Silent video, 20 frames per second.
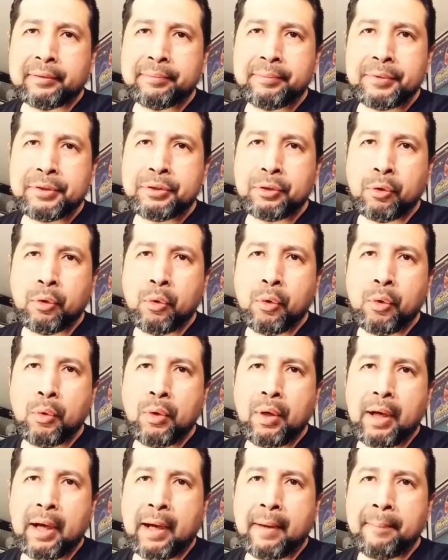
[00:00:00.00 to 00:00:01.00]

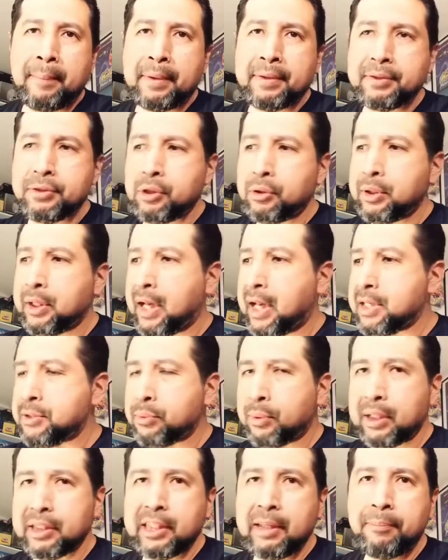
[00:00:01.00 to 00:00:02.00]
So I'm gonna show you guys
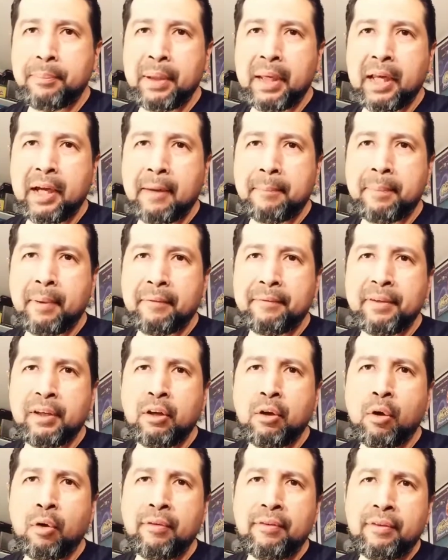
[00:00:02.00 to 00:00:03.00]
what I did pick up. But
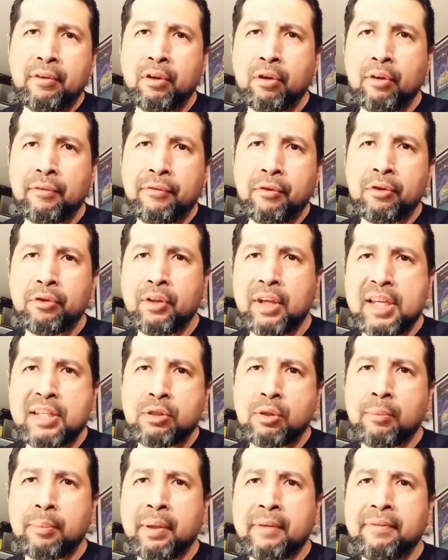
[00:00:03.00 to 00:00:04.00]
before we're gonna you guys
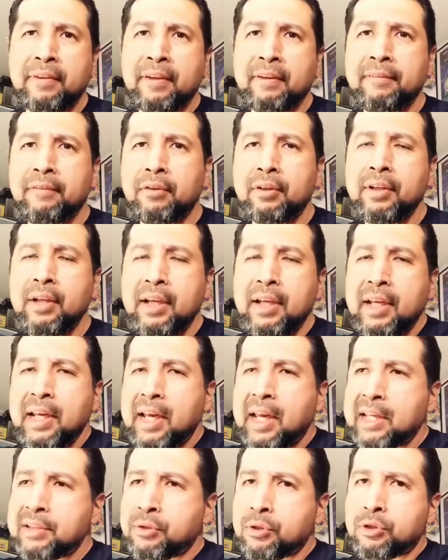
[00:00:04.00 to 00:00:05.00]
do a big favor
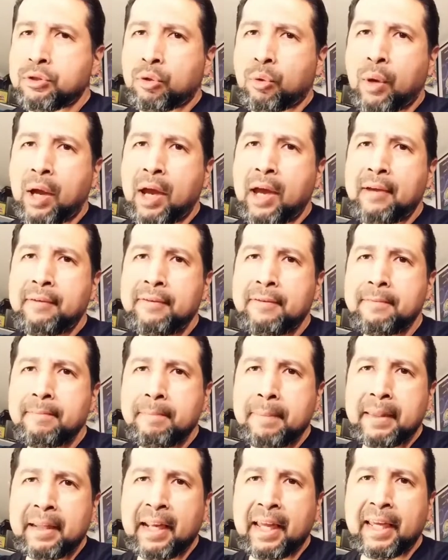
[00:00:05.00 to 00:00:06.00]
and subscribe,
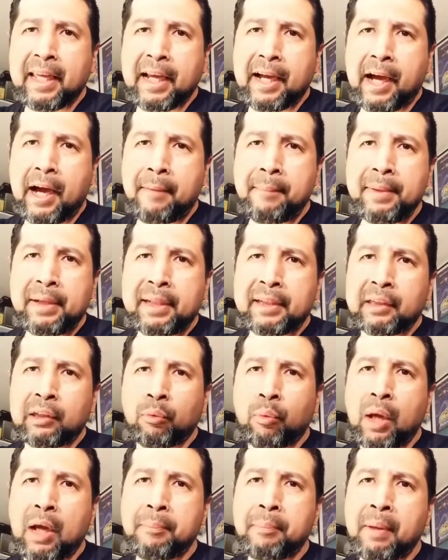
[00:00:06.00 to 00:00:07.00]
like a comment, and
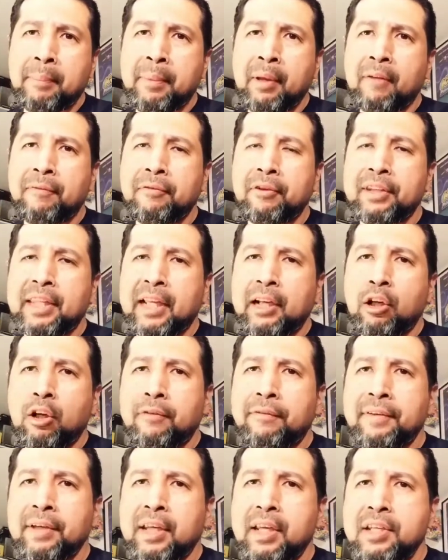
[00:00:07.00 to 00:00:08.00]
rock my bell for that
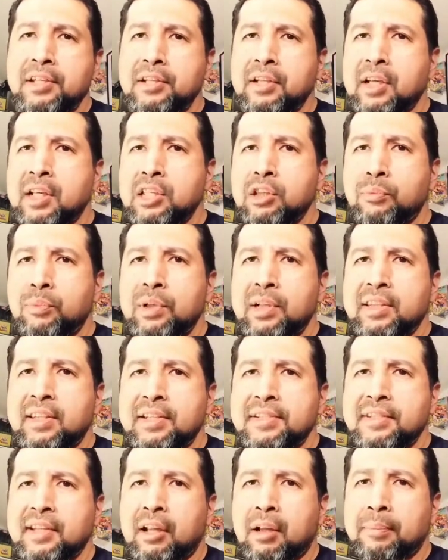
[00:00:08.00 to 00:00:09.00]
notification because it really
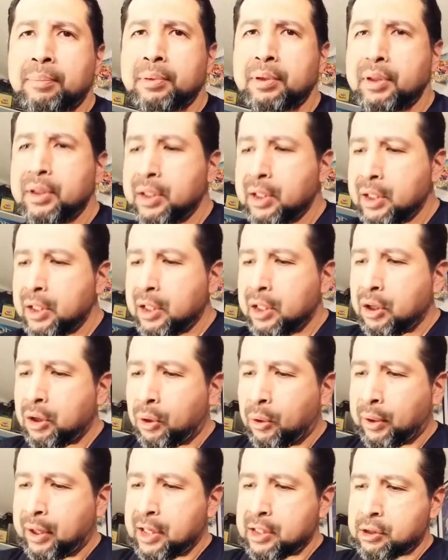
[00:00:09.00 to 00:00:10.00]
does help.
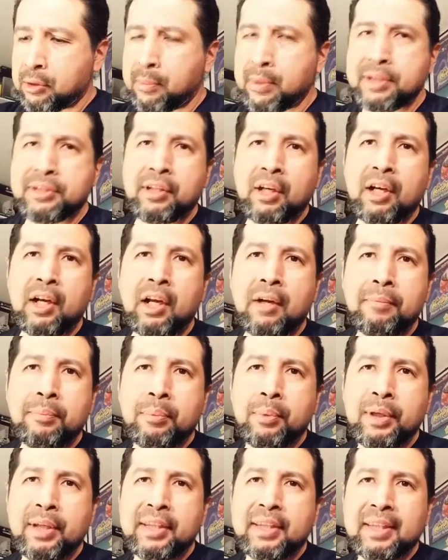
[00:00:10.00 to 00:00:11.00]
Okay, so I'm gonna start off
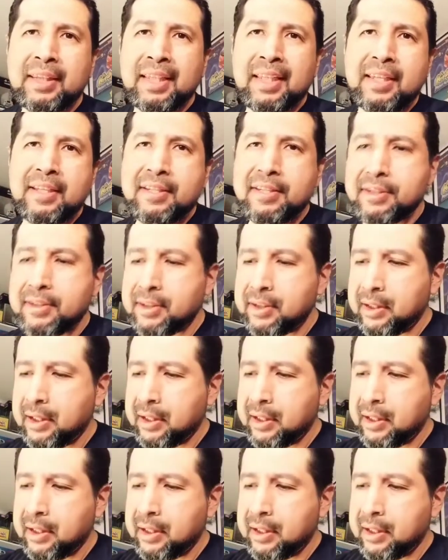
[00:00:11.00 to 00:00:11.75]
with these